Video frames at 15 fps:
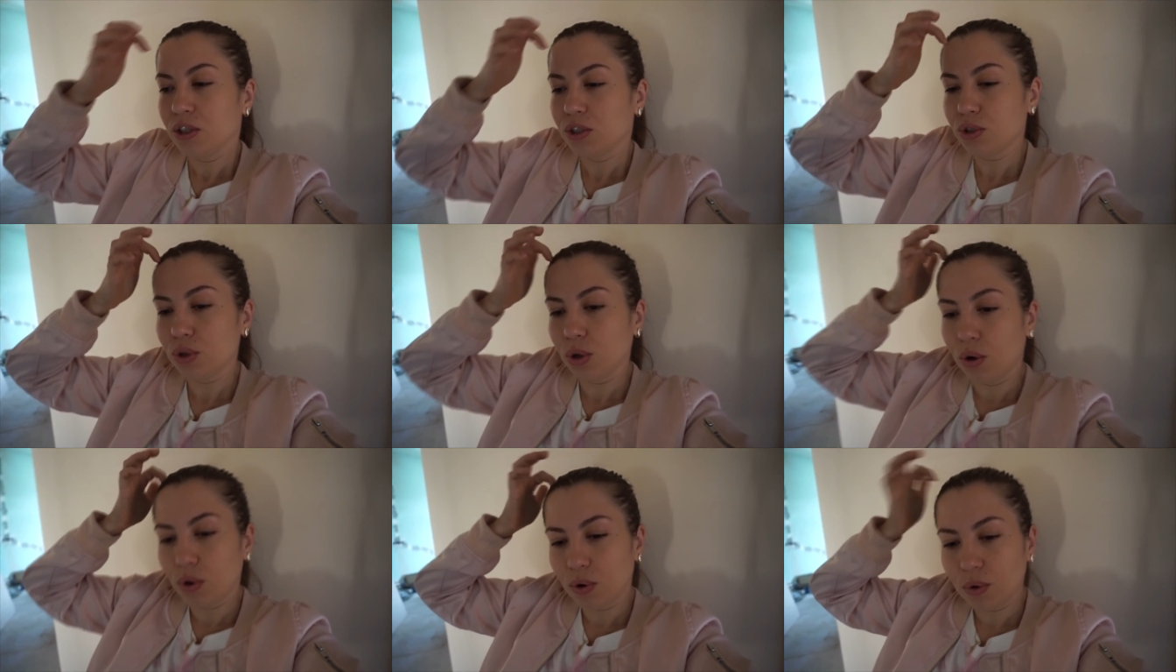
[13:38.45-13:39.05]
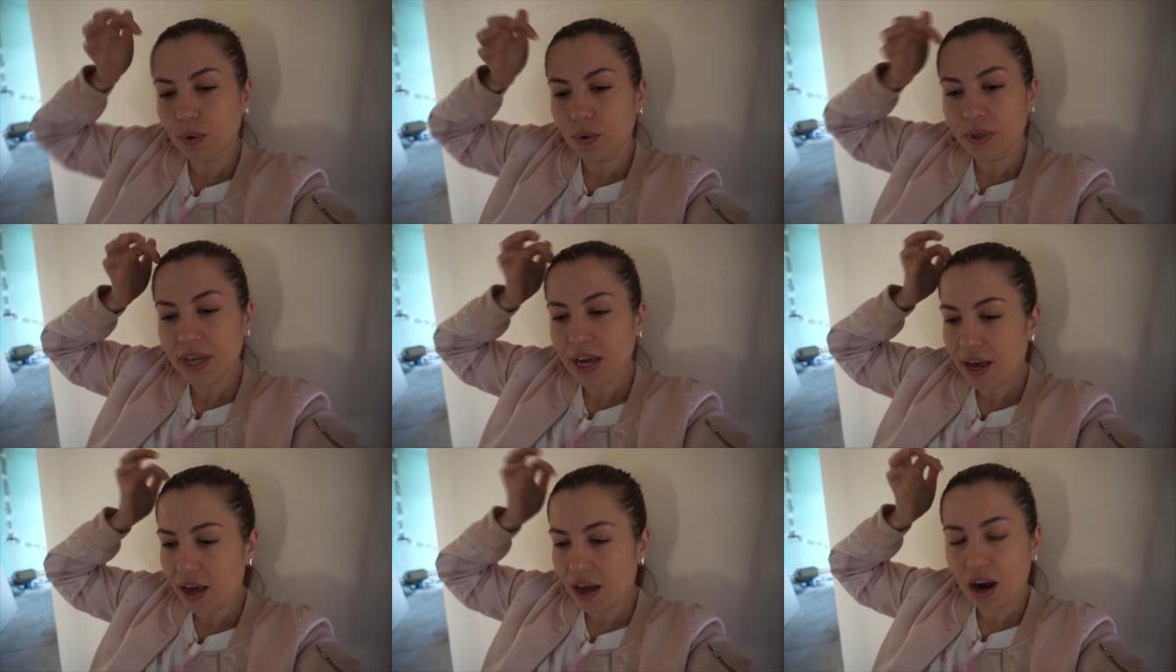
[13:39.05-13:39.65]
So
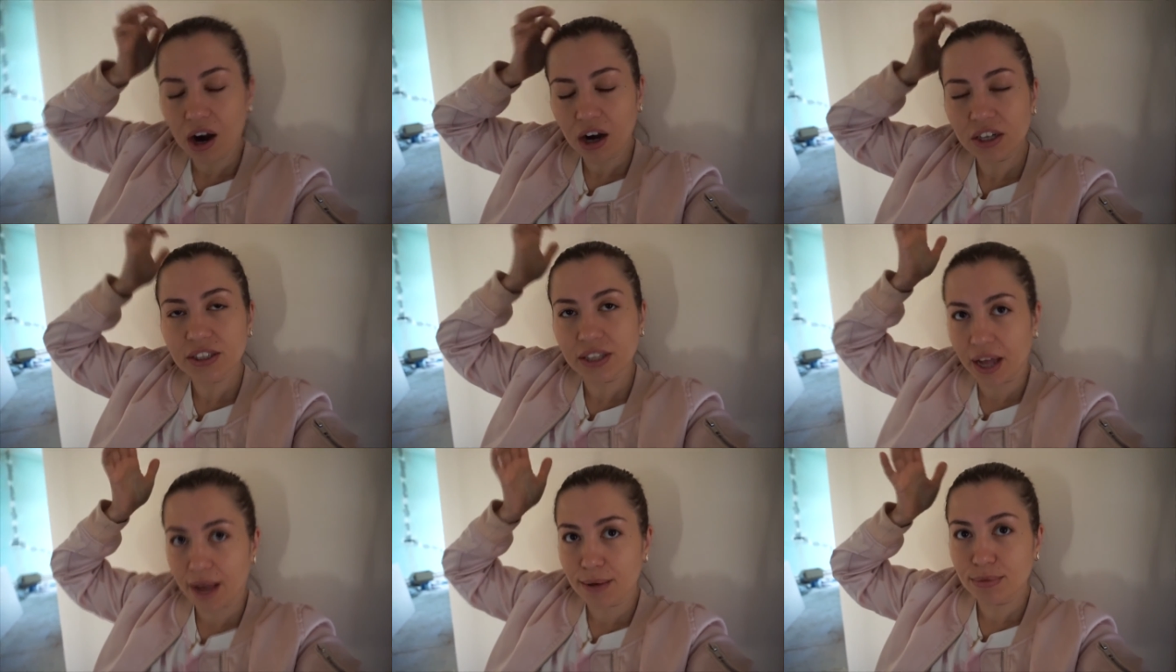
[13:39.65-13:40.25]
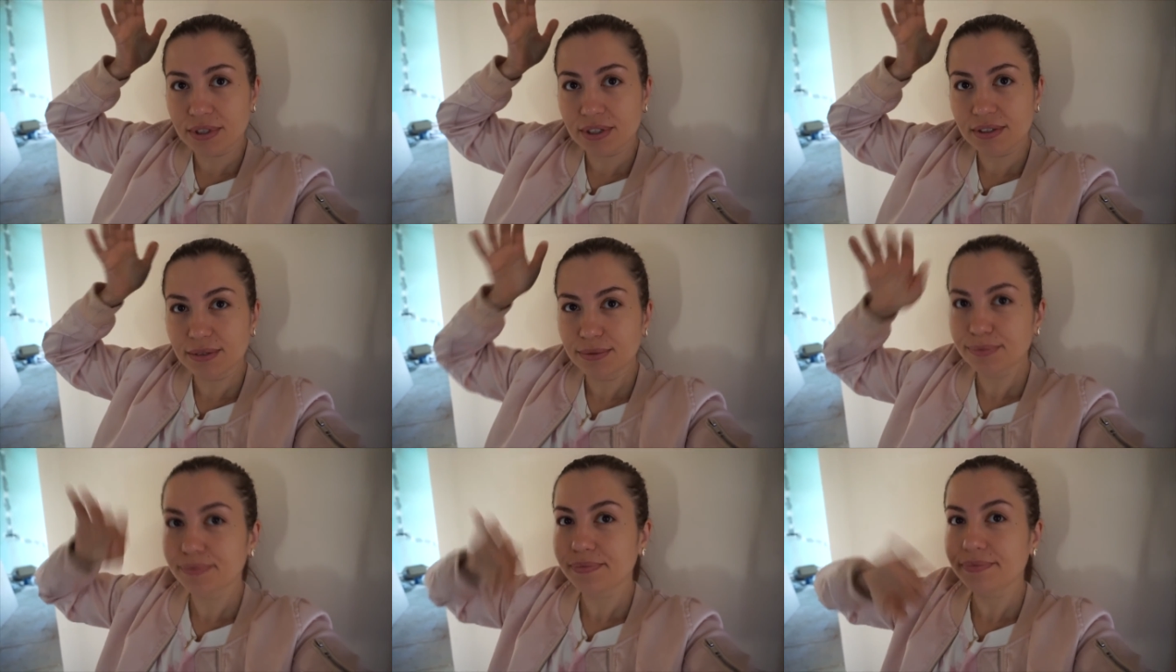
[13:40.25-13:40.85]
yeah, hard times,